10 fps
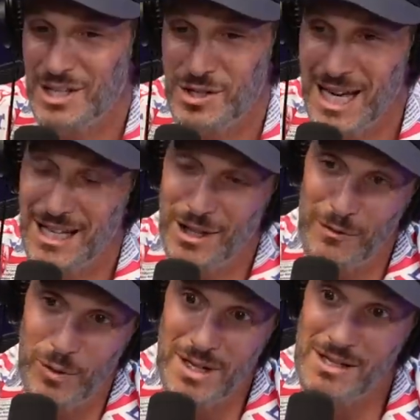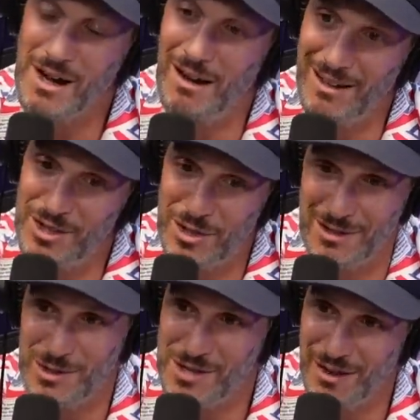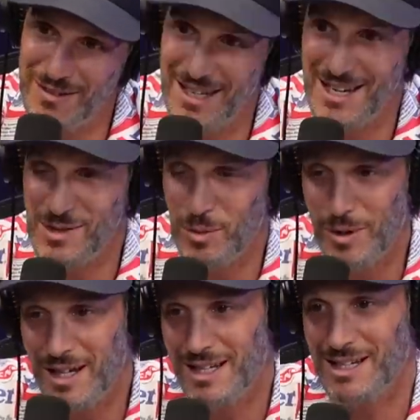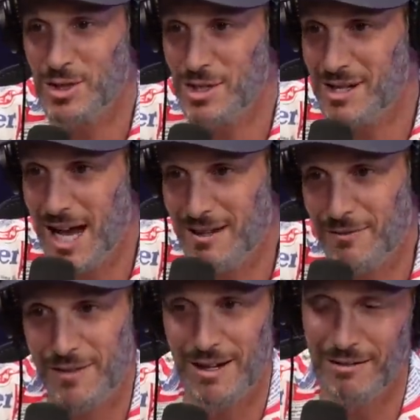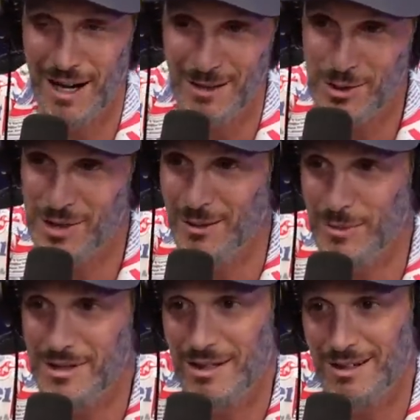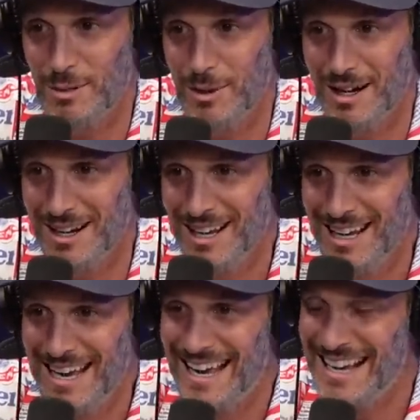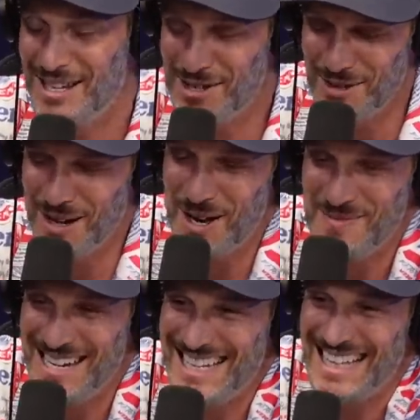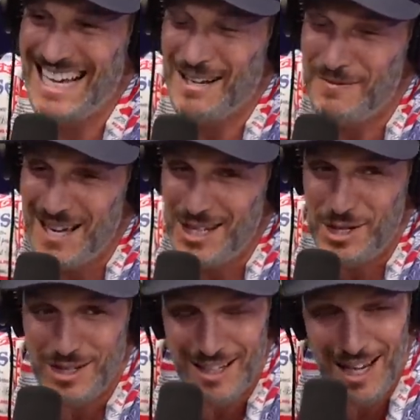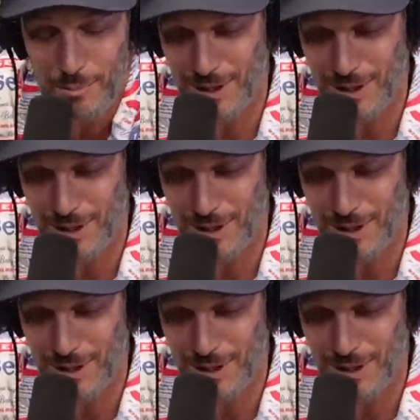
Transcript: just that. Like if we saw each other seven days a week and just had to figure out something to talk about, you know what I mean? Like eventually, I'd be